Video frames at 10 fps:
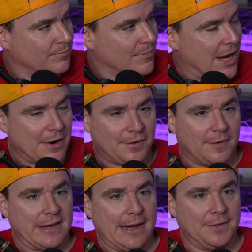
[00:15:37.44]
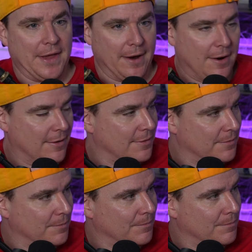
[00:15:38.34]
How does he even get there?
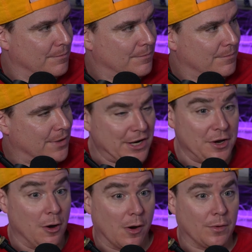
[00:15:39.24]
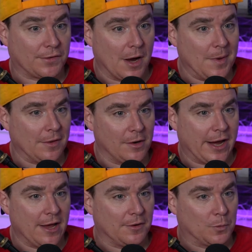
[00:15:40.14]
They didn't know he was coming. They're like,
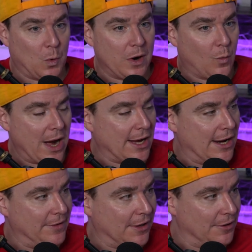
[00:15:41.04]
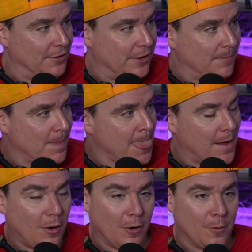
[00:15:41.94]
hey, there's one white guy in the country
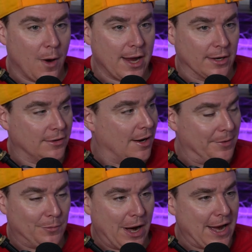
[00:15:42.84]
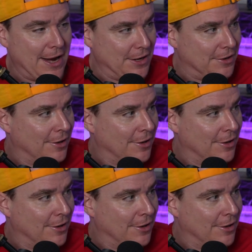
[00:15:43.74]
on a wagon coming right at you.